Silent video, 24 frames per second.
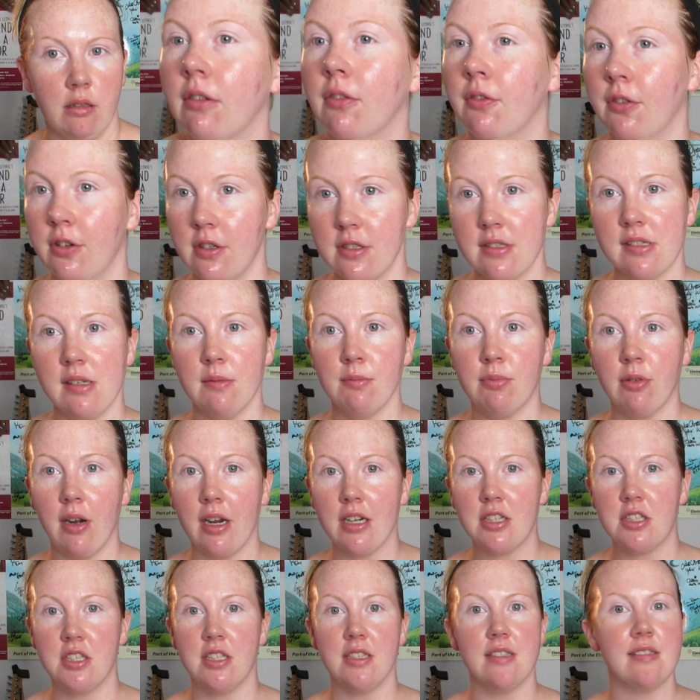First
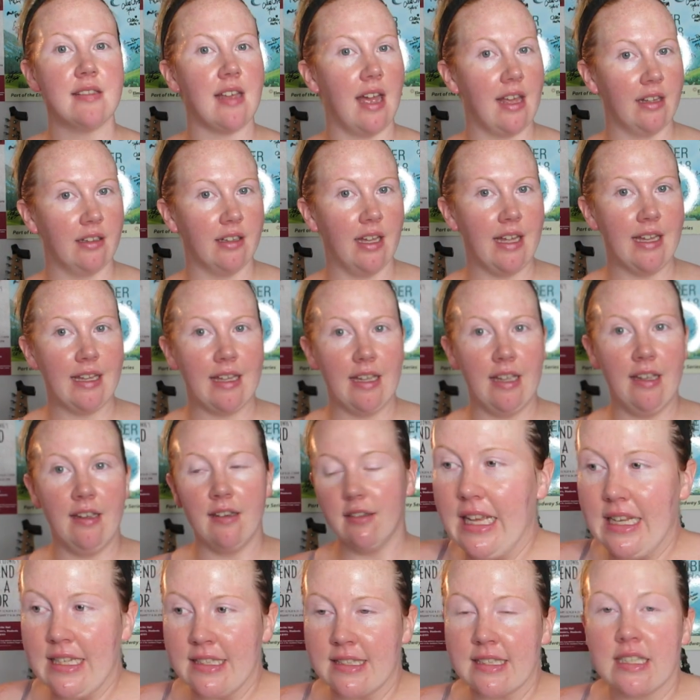impressions, I like it.
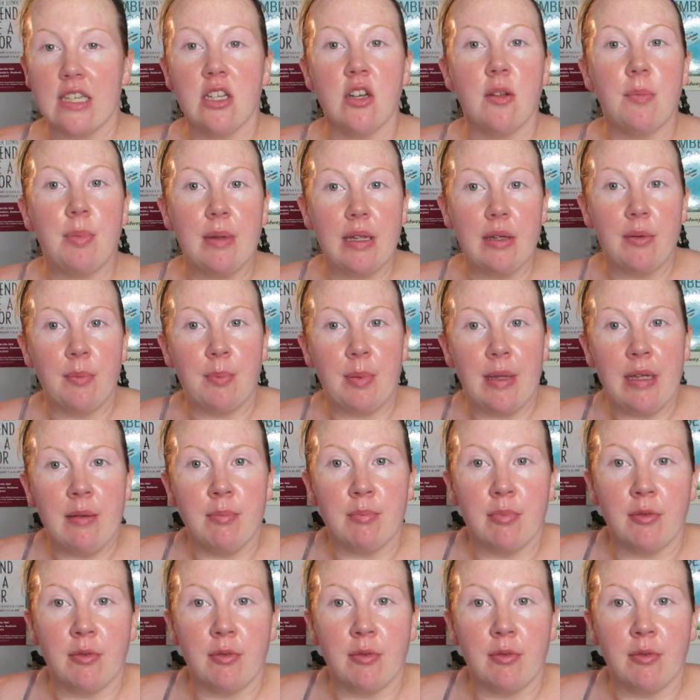It's gonna be a bit